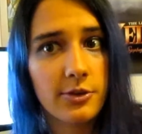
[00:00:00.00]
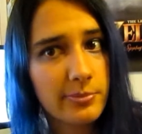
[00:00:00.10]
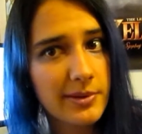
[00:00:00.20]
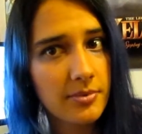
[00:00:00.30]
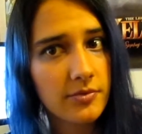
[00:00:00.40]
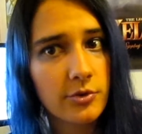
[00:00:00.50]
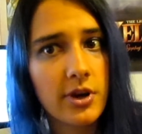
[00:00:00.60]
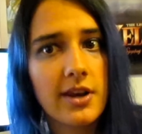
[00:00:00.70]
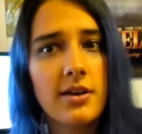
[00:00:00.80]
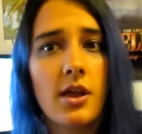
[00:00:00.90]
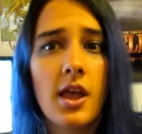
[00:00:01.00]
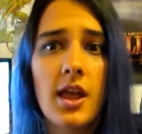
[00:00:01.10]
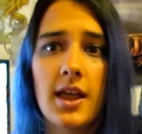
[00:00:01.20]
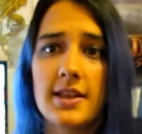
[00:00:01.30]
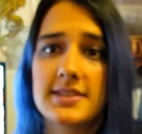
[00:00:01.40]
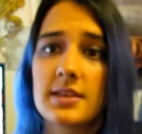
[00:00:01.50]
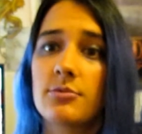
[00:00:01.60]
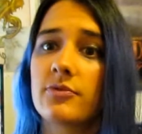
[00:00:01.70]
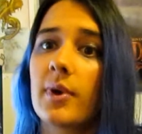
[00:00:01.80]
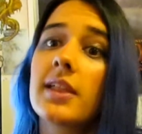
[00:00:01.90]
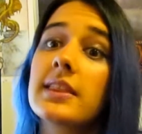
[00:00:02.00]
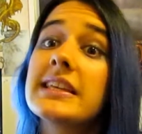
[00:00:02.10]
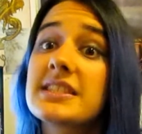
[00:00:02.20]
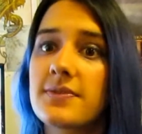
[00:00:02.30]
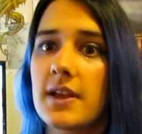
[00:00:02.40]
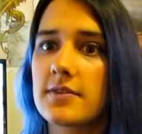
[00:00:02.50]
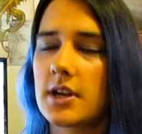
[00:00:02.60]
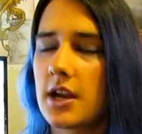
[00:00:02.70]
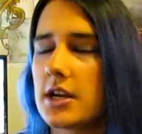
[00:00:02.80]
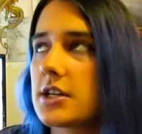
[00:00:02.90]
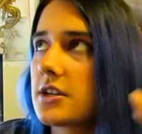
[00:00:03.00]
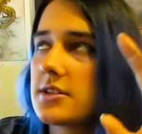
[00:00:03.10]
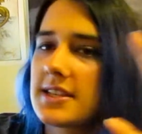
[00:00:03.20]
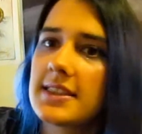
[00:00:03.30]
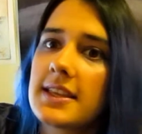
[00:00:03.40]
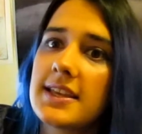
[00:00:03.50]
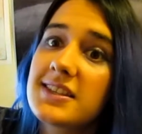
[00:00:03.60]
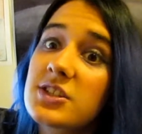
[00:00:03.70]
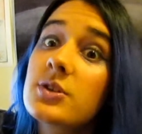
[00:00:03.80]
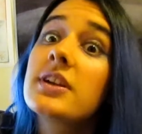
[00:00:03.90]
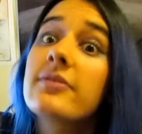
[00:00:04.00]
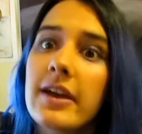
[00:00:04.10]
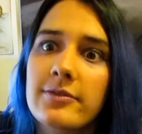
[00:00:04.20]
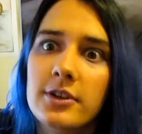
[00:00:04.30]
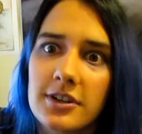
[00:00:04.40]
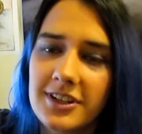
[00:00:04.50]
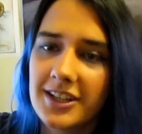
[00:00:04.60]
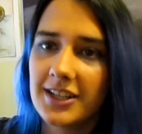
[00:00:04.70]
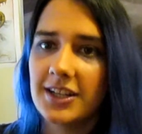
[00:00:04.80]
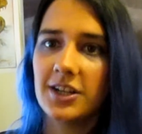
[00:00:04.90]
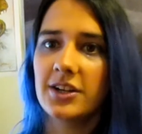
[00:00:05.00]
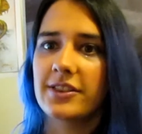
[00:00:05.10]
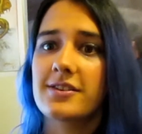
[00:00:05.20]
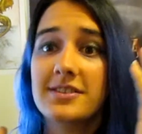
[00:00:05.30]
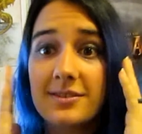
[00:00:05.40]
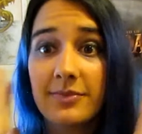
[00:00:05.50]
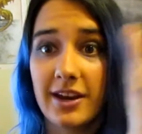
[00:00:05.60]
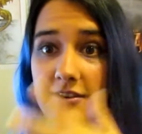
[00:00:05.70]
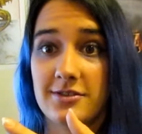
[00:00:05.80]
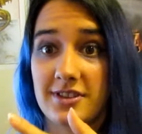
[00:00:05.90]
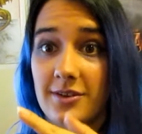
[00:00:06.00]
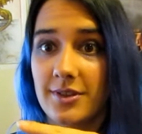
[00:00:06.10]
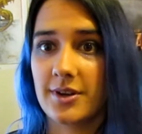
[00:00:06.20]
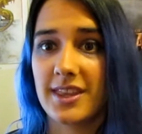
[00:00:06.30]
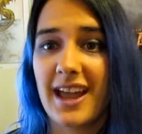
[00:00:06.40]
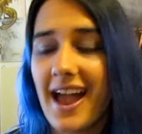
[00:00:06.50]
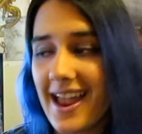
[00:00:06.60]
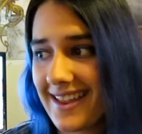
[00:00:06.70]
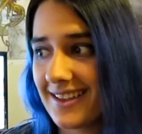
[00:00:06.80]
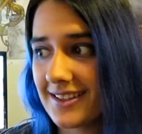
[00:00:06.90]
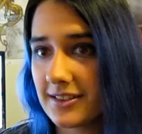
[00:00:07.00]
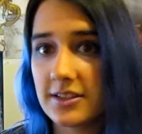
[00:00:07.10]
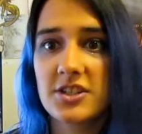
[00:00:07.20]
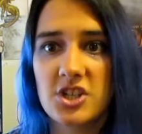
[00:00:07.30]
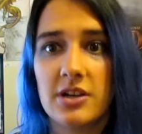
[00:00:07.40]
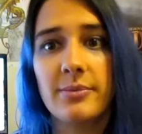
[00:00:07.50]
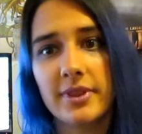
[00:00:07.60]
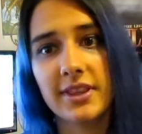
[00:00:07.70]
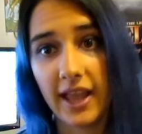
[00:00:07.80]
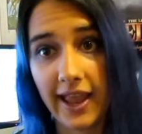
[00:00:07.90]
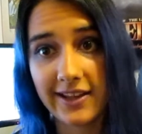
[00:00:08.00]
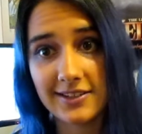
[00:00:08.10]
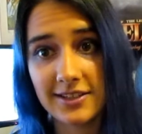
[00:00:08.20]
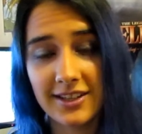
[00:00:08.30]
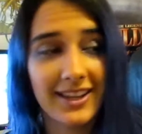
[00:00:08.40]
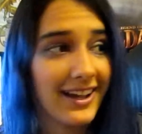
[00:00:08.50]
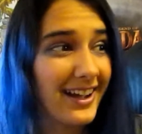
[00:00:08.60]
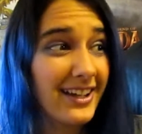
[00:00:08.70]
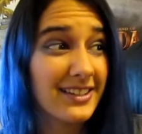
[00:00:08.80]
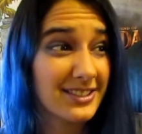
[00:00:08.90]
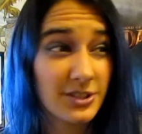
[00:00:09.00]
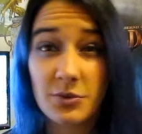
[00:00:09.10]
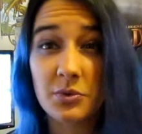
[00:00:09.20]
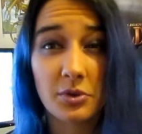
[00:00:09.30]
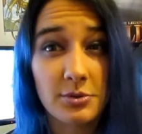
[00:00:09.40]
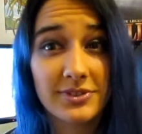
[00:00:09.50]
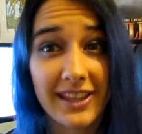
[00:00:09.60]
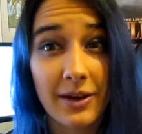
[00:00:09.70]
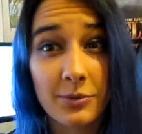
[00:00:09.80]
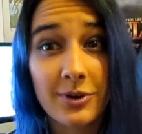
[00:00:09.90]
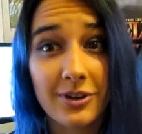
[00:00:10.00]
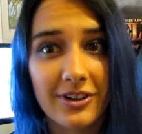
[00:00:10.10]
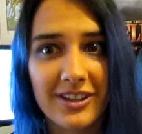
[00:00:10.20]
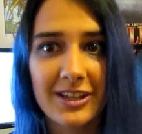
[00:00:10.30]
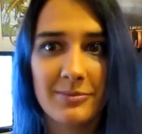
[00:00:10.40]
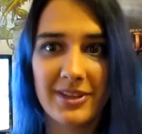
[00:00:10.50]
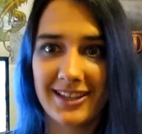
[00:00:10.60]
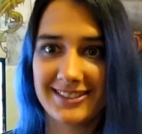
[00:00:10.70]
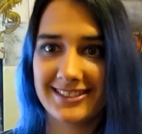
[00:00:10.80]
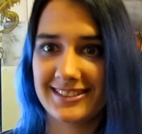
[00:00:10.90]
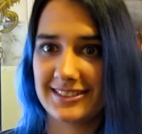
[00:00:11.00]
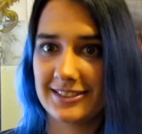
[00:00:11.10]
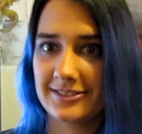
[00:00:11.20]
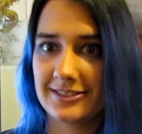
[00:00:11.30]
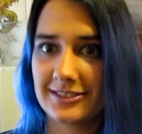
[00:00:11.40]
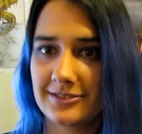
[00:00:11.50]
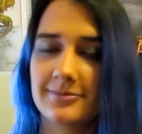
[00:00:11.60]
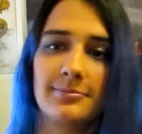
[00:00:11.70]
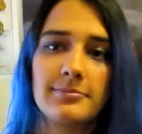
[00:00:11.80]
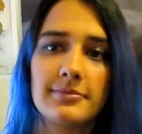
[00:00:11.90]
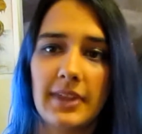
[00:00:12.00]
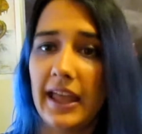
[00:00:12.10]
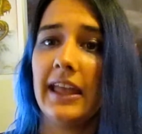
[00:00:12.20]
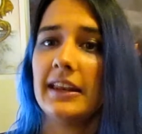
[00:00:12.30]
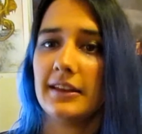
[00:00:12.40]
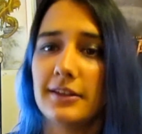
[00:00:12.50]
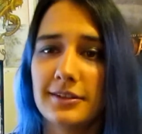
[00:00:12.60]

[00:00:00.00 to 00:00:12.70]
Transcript: people have created and some of my least favorite characters in the history of ever. Oh, there's some characters out there that I legitimately hate, and I don't use that word because I hate it.